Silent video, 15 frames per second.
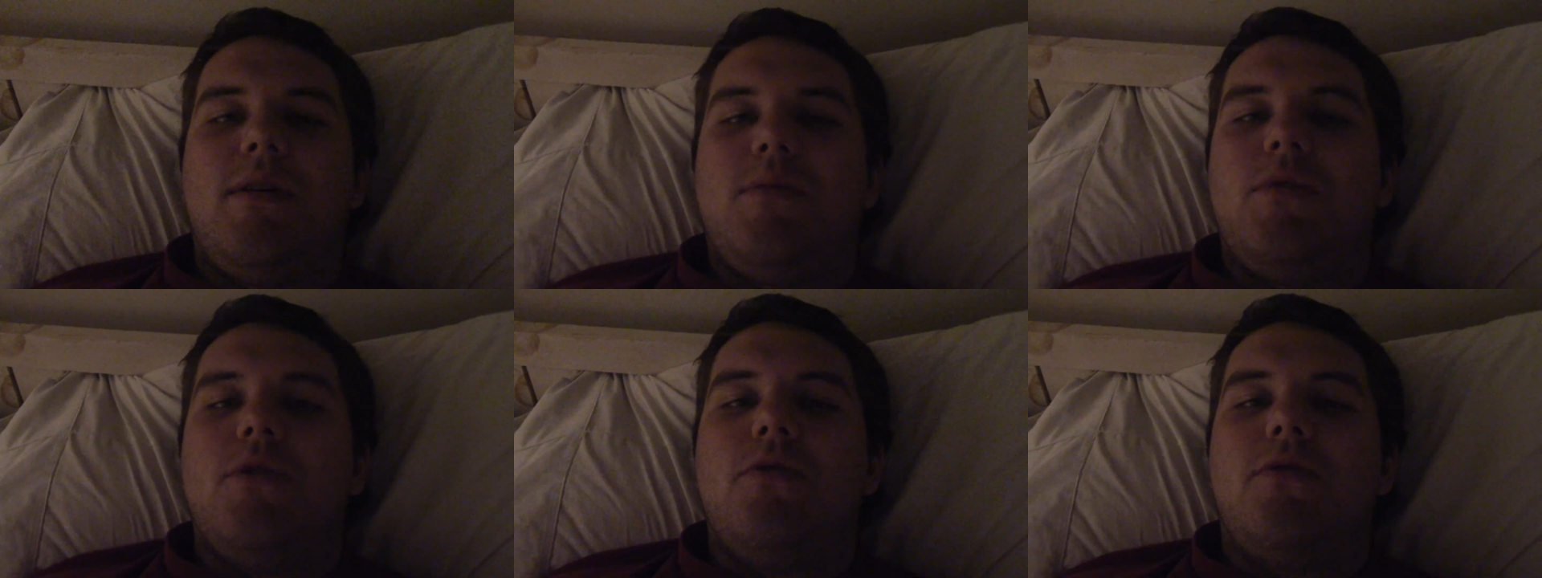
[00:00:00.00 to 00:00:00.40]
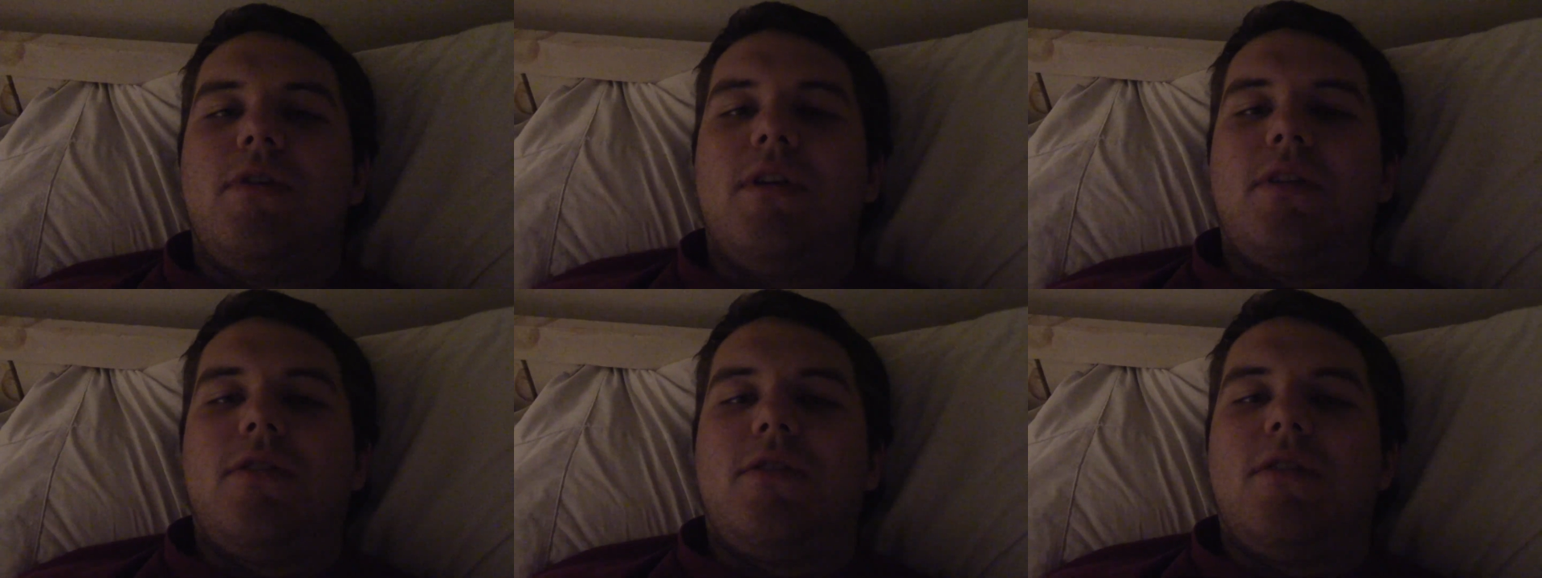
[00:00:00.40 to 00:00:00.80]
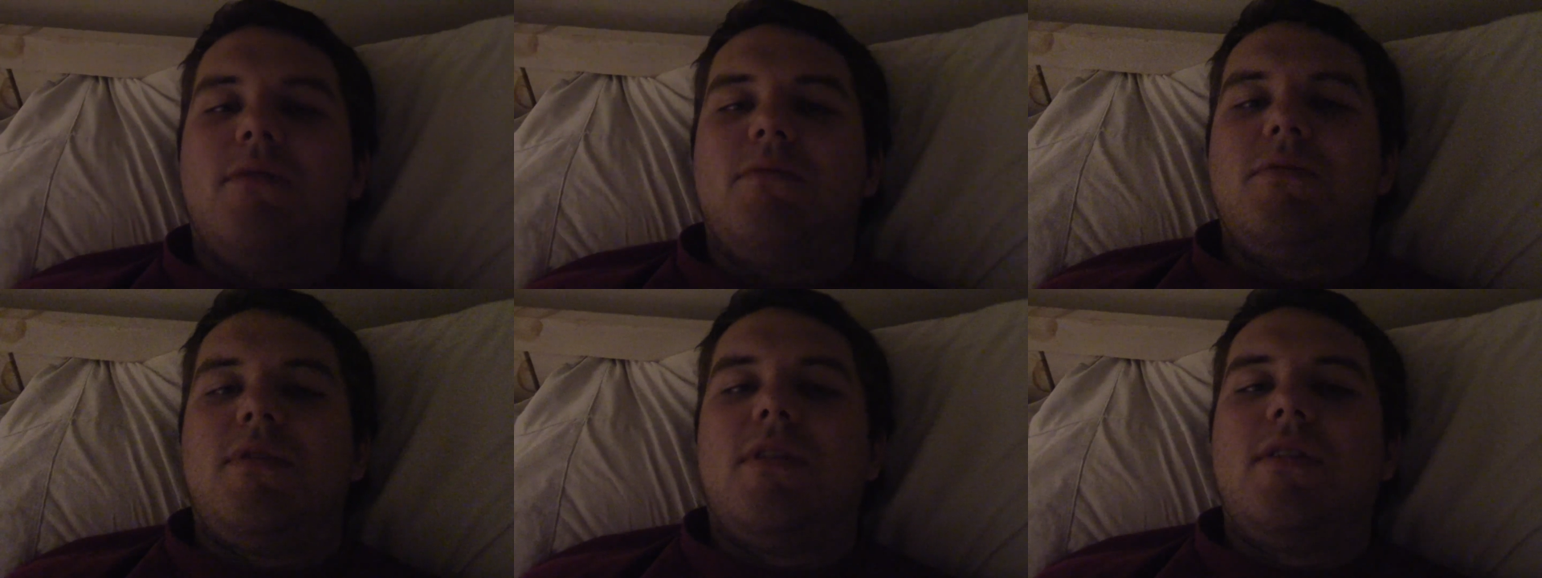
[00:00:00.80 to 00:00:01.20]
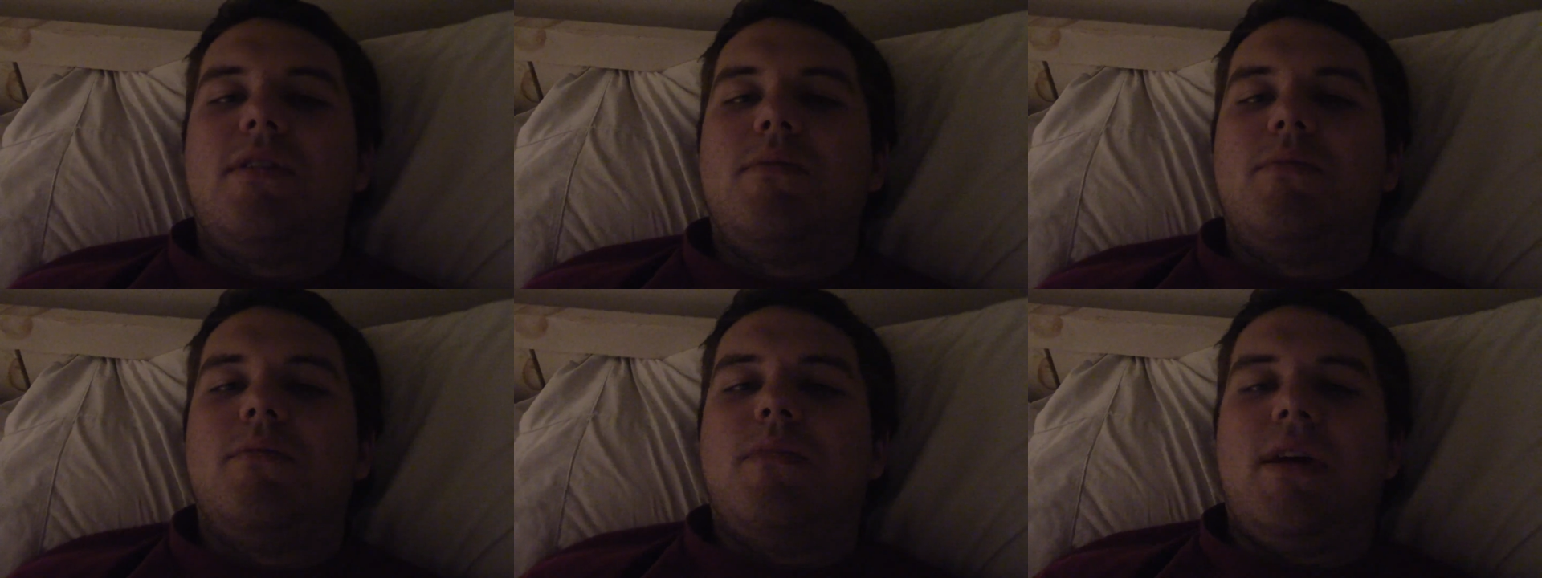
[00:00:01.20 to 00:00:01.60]
using some
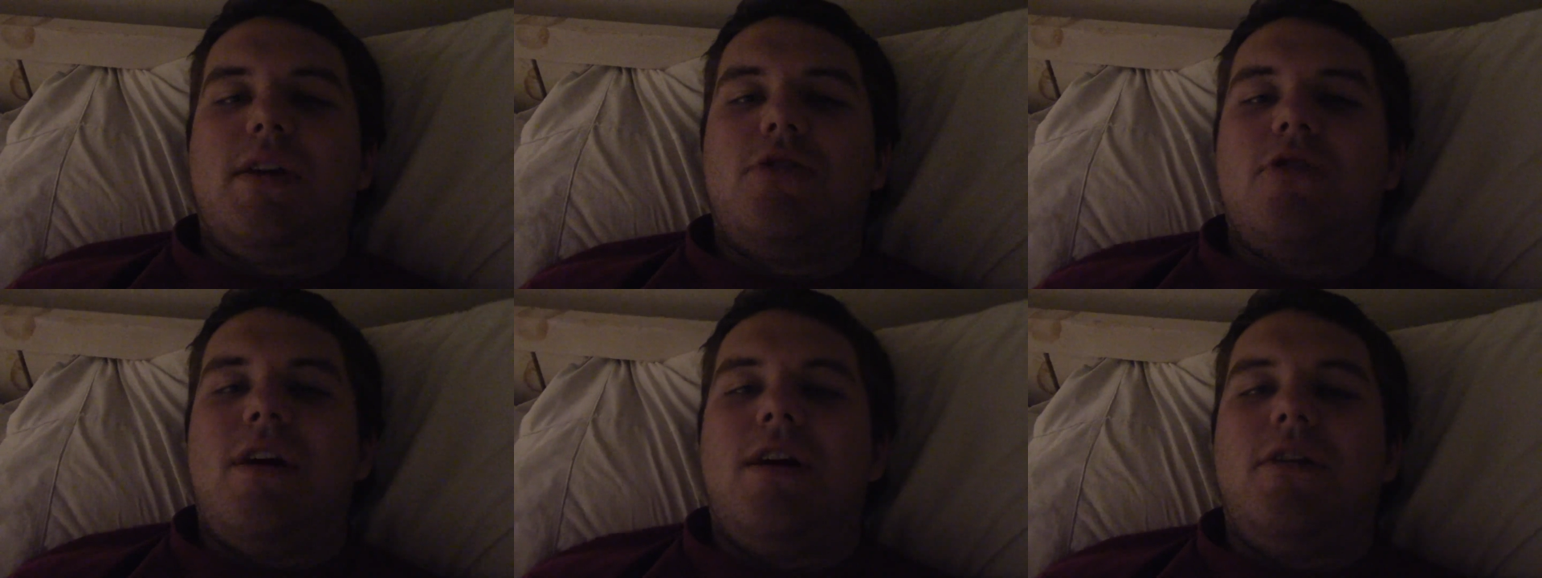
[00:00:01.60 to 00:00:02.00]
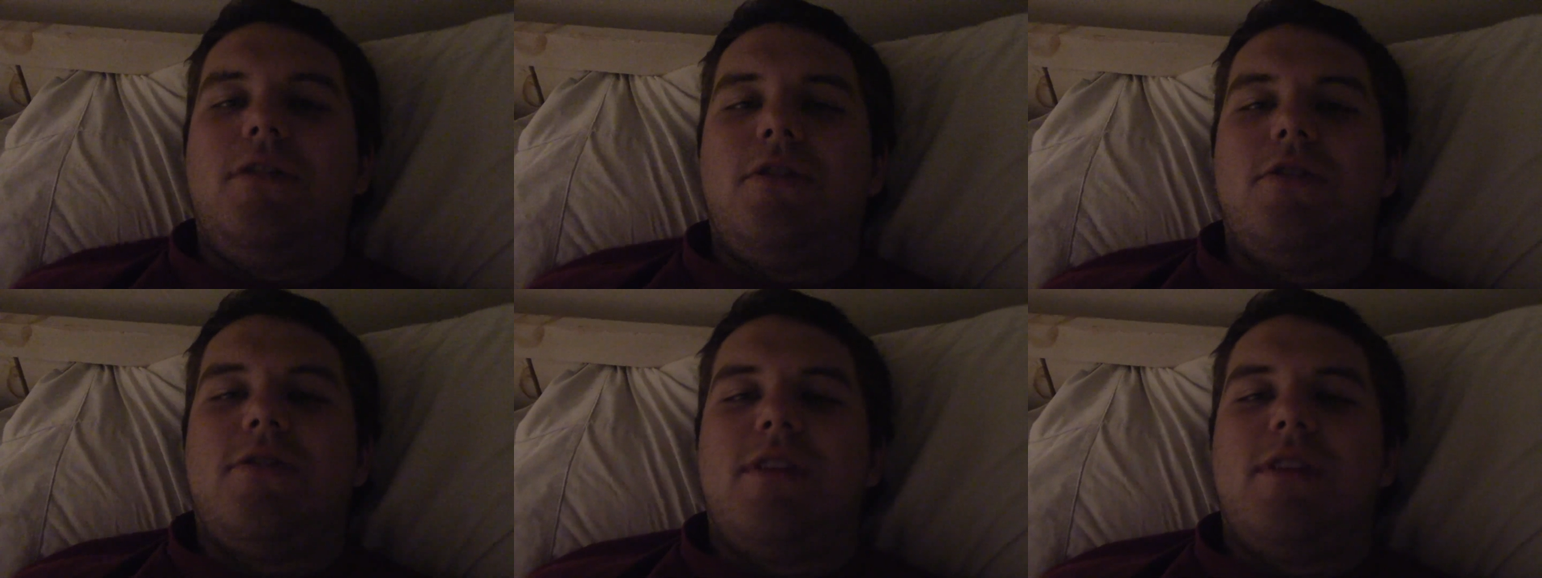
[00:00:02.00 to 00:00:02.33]
my childish